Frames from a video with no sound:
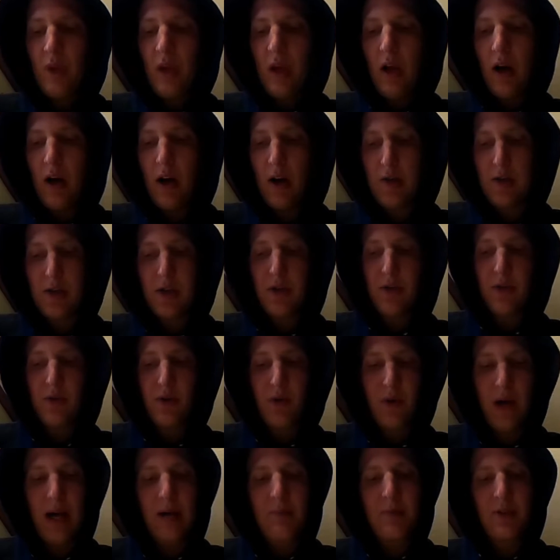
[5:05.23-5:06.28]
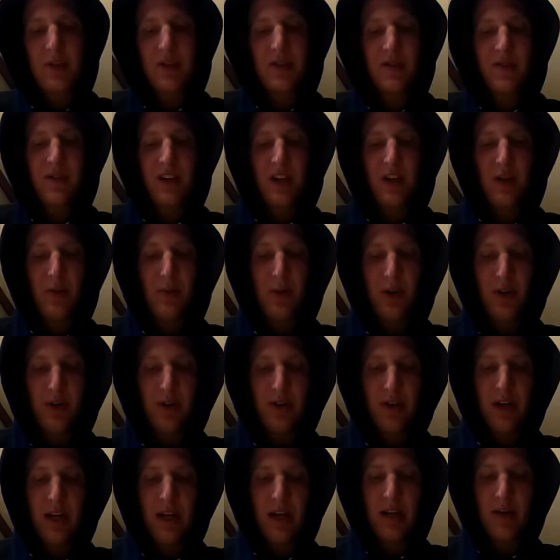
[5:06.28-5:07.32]
Also new options available
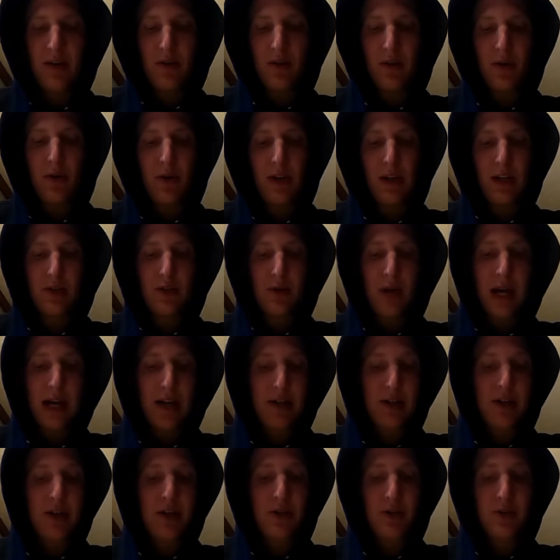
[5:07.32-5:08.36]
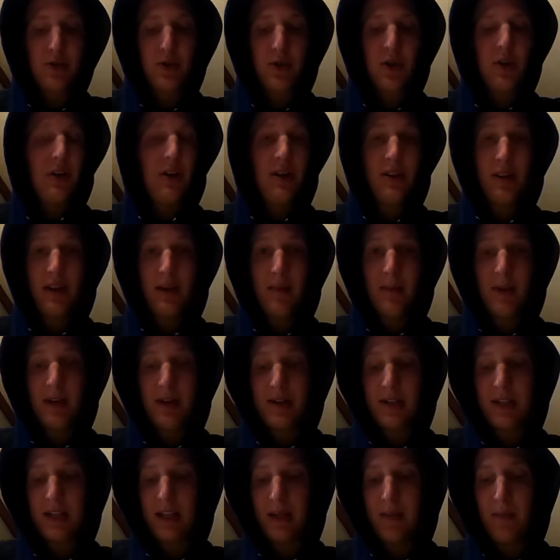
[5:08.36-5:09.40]
including traction control and
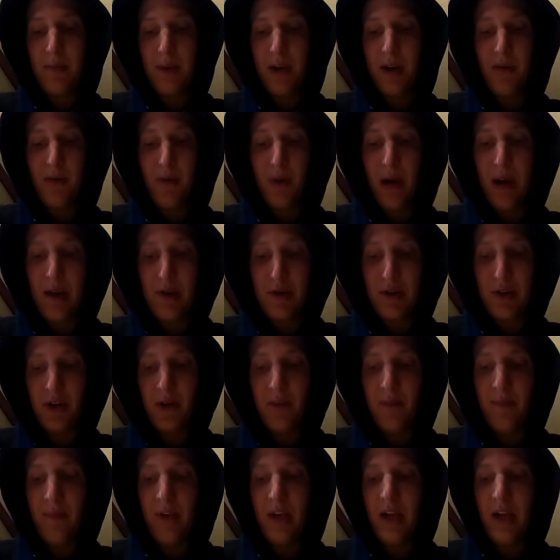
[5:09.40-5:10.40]
limited slip differential.